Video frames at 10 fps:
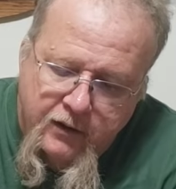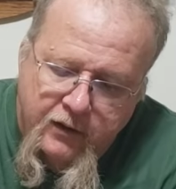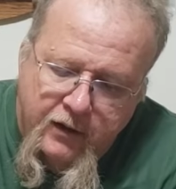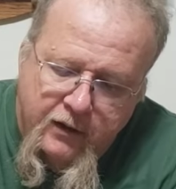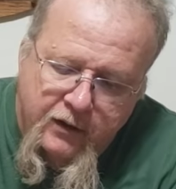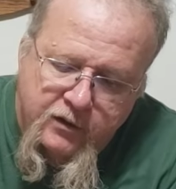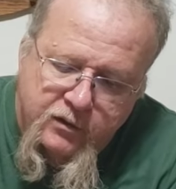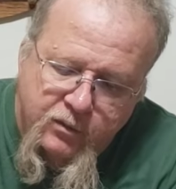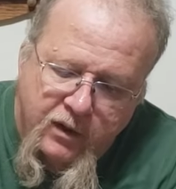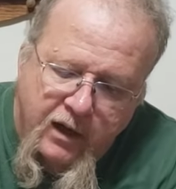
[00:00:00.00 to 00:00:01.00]
Then this is
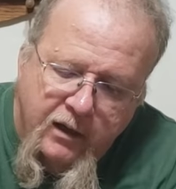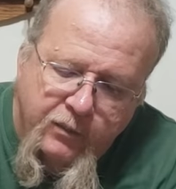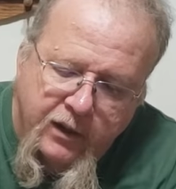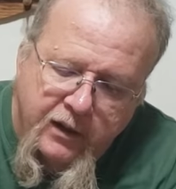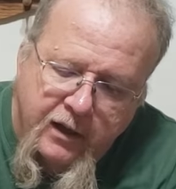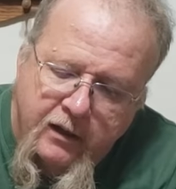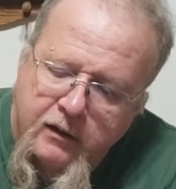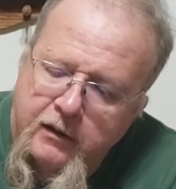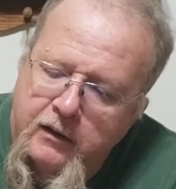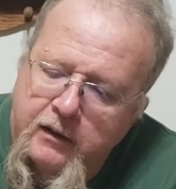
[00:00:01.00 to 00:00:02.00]
one Ann picked out.
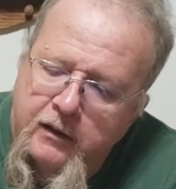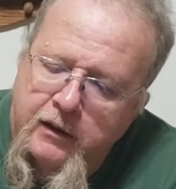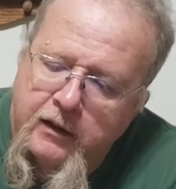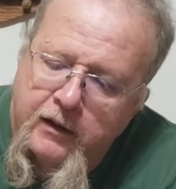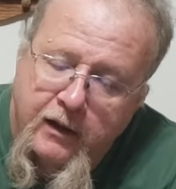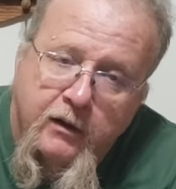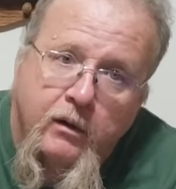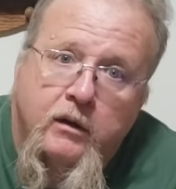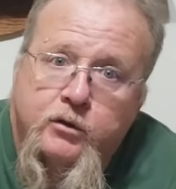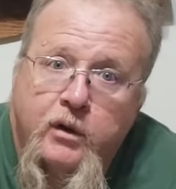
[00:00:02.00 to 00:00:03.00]
Uh, they do
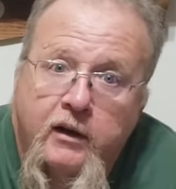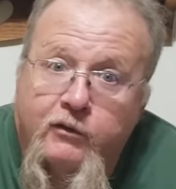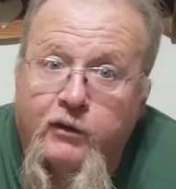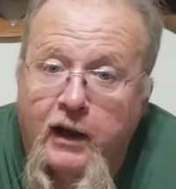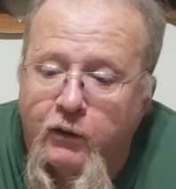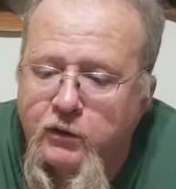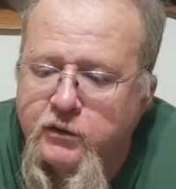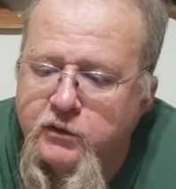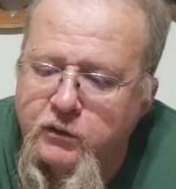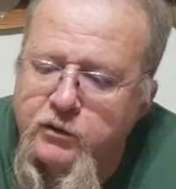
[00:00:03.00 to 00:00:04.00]
also have flowers,
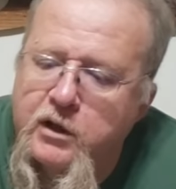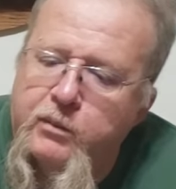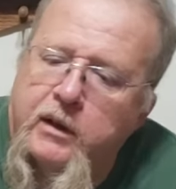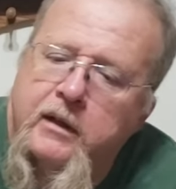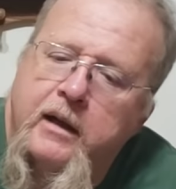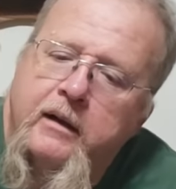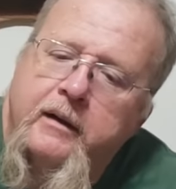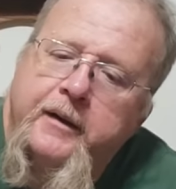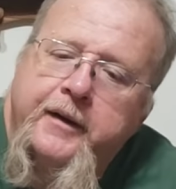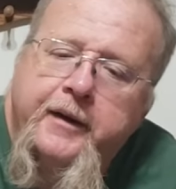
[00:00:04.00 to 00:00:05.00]
so she picked out
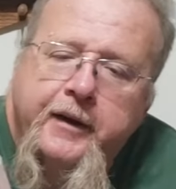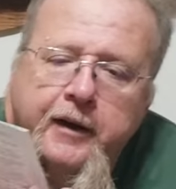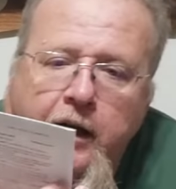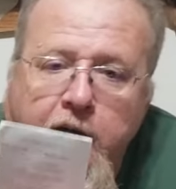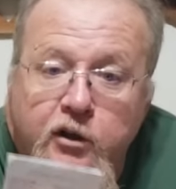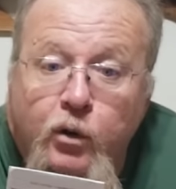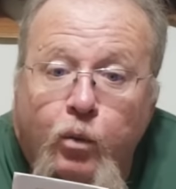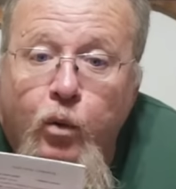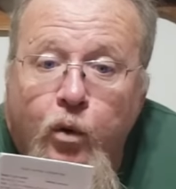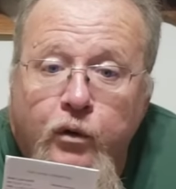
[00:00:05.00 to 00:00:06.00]
a
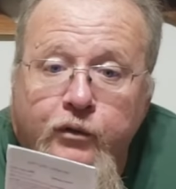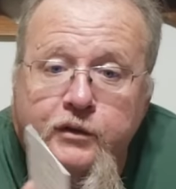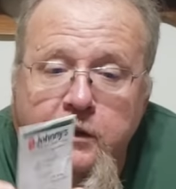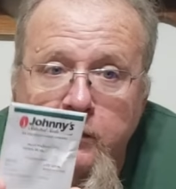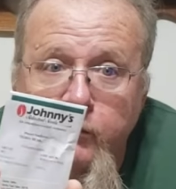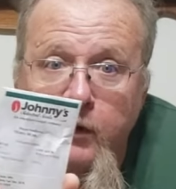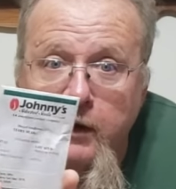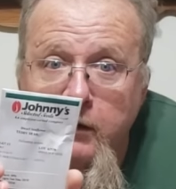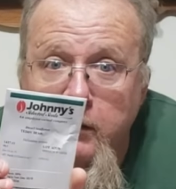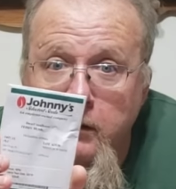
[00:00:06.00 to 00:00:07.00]
dwarf
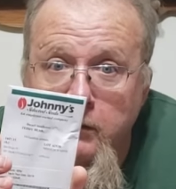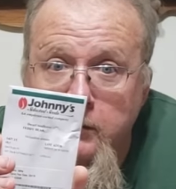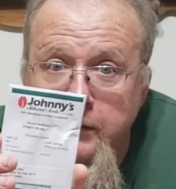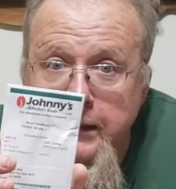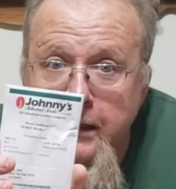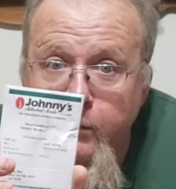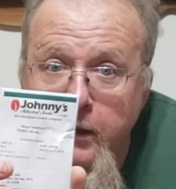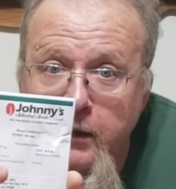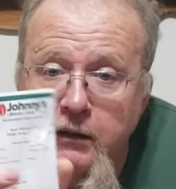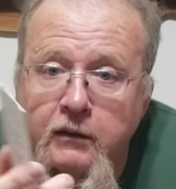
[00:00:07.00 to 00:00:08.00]
sunflower called a teddy
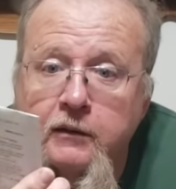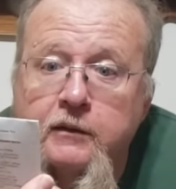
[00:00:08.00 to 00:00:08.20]
bear.